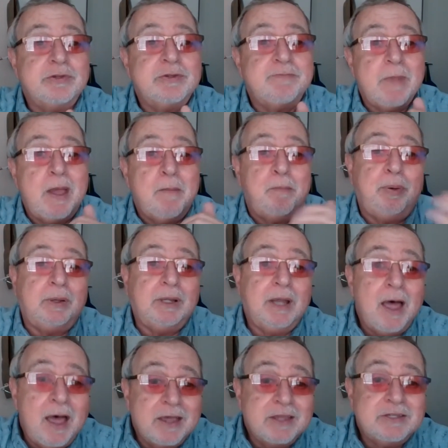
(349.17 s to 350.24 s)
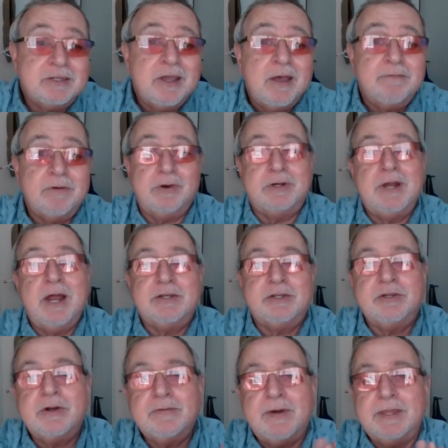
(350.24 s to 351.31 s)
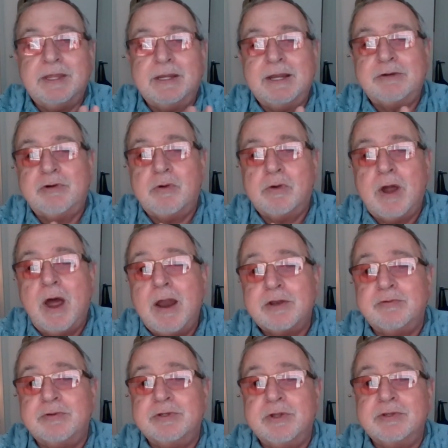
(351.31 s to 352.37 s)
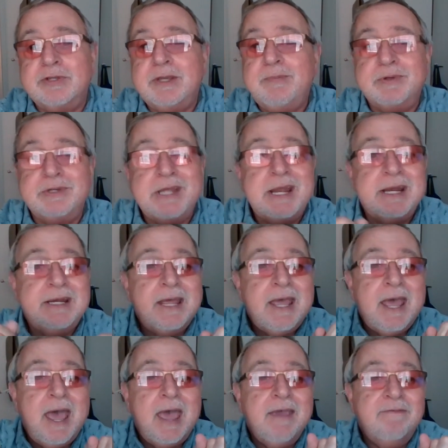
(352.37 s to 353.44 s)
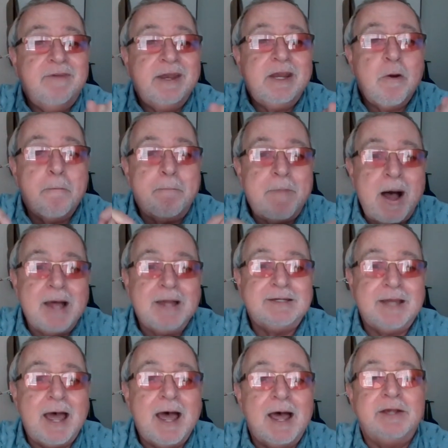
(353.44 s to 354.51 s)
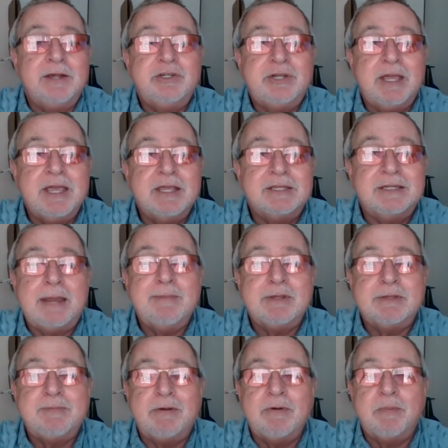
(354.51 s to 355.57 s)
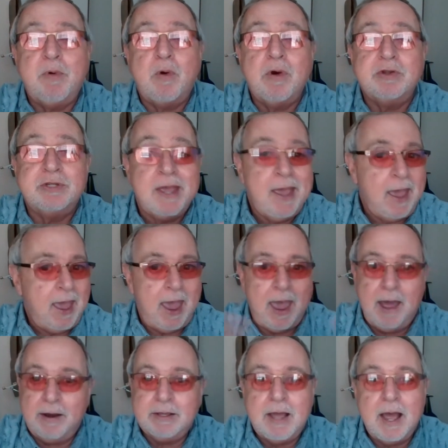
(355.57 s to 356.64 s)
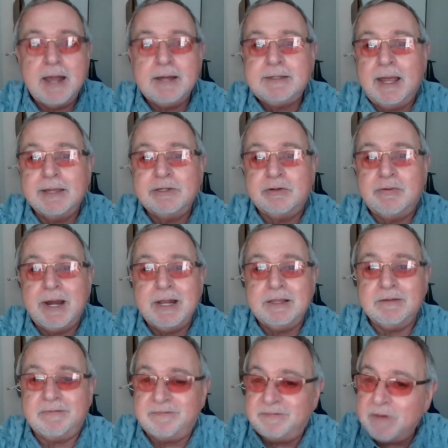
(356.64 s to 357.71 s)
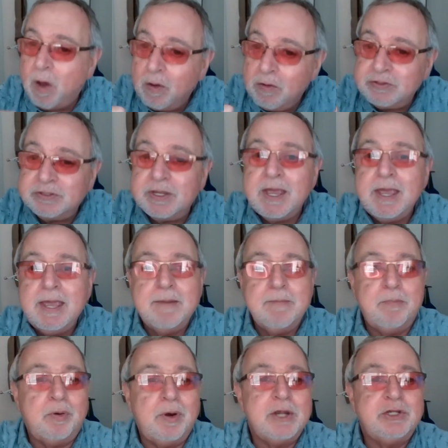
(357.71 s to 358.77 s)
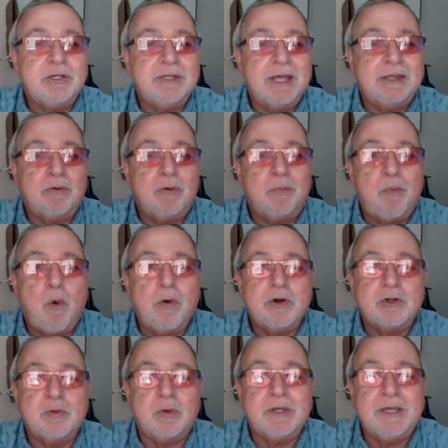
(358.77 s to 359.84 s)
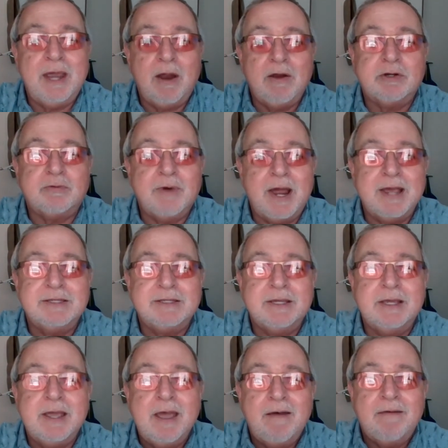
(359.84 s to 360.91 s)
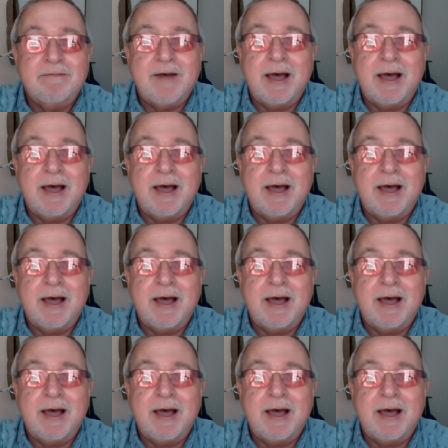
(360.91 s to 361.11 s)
plus voted not to certify the Electoral College results. He presented a video montage taking statements by reporters out of context, creating the false impression that the reporters were characterizing violent